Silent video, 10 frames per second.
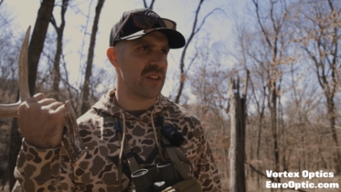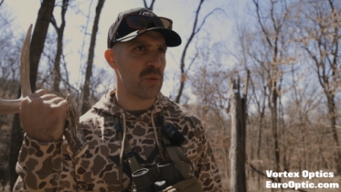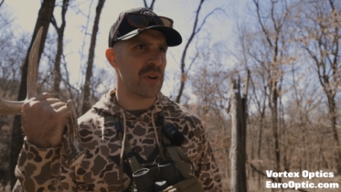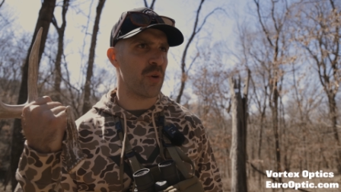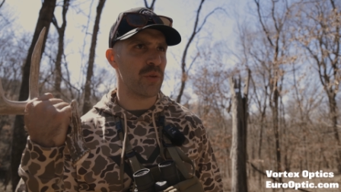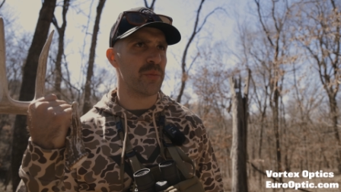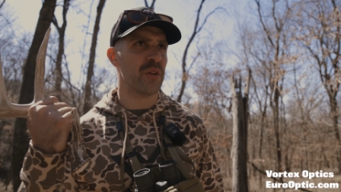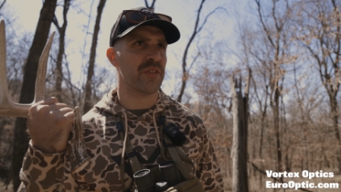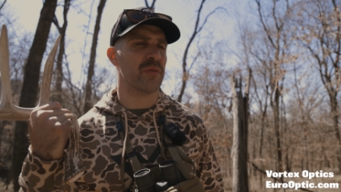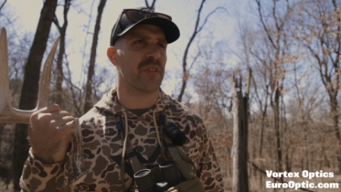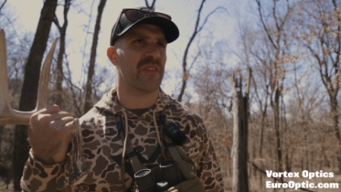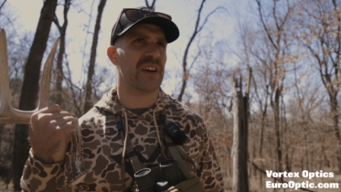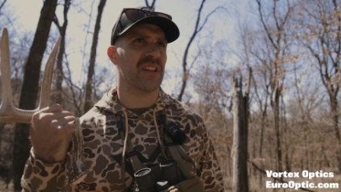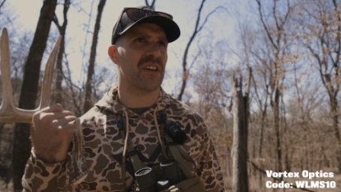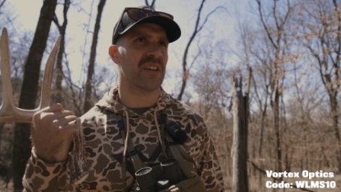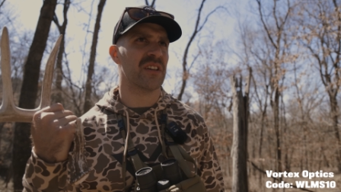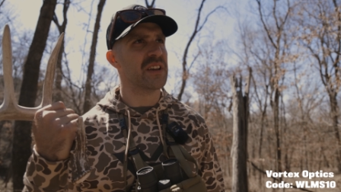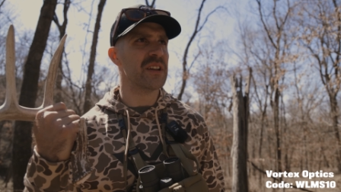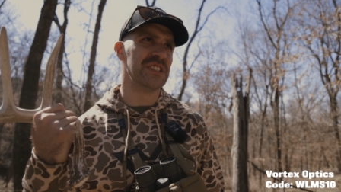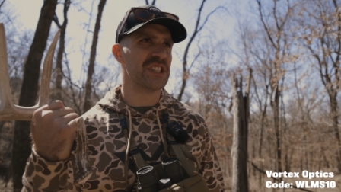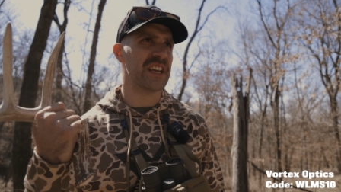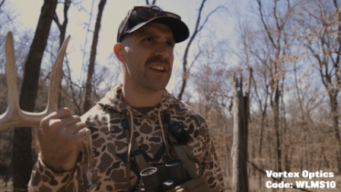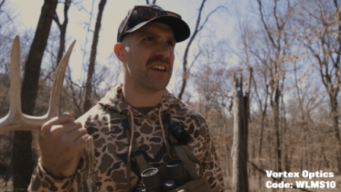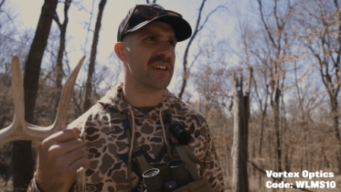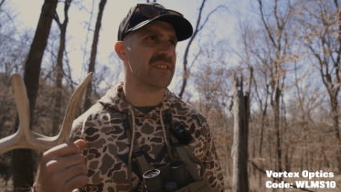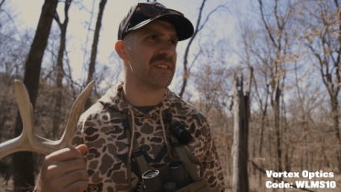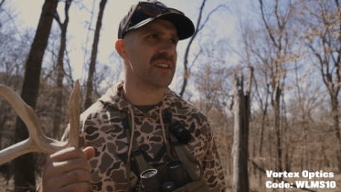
they wouldn't hold both of them for very long shake it off.